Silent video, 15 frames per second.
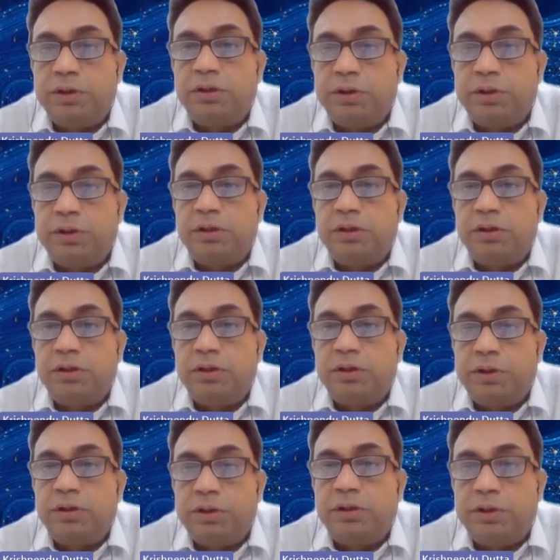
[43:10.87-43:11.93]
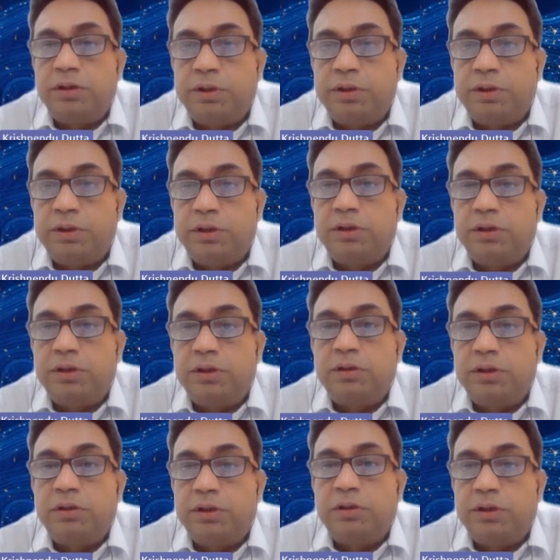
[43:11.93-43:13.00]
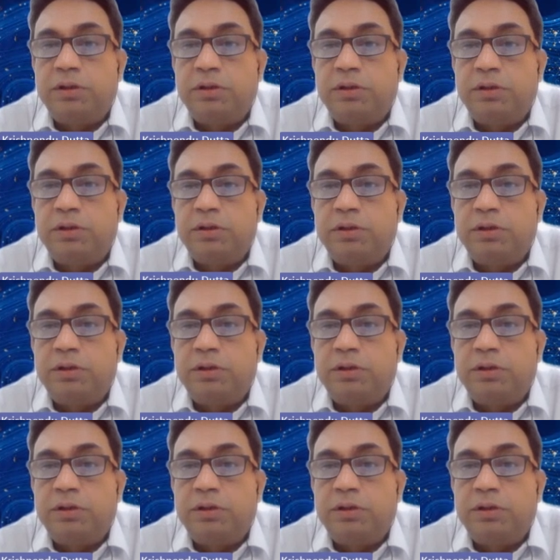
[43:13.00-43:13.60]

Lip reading: so much, everyone, for being with us. Thank you.